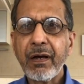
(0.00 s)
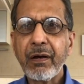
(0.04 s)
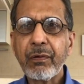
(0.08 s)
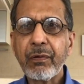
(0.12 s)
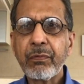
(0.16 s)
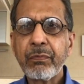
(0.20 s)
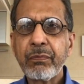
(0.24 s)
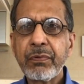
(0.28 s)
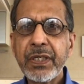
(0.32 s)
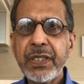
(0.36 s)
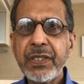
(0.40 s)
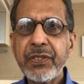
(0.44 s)

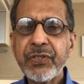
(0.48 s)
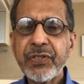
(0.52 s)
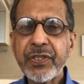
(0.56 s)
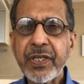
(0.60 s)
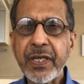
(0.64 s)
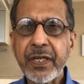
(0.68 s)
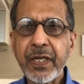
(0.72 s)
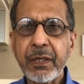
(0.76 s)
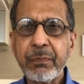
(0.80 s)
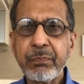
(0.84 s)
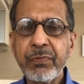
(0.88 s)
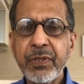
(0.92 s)
we
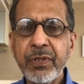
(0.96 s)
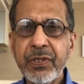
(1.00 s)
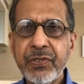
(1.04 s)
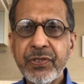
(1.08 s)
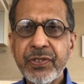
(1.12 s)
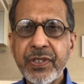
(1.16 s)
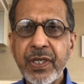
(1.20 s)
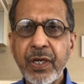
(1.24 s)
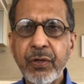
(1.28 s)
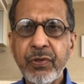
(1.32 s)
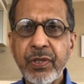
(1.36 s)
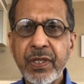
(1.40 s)
set up this
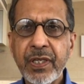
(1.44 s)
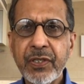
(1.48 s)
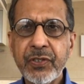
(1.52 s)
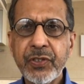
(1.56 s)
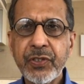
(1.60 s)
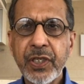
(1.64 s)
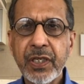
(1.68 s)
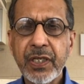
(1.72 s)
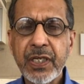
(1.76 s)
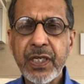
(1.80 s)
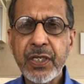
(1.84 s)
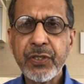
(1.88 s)
South
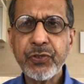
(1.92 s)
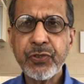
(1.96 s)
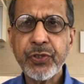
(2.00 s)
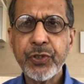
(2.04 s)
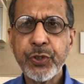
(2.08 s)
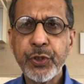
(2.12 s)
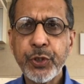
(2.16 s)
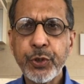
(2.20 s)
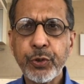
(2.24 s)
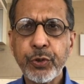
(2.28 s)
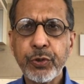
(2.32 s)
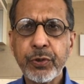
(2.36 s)
Asia
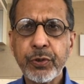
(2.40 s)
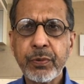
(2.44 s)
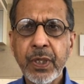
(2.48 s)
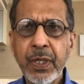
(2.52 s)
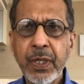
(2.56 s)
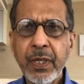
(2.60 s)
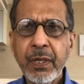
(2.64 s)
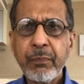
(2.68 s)
Institute,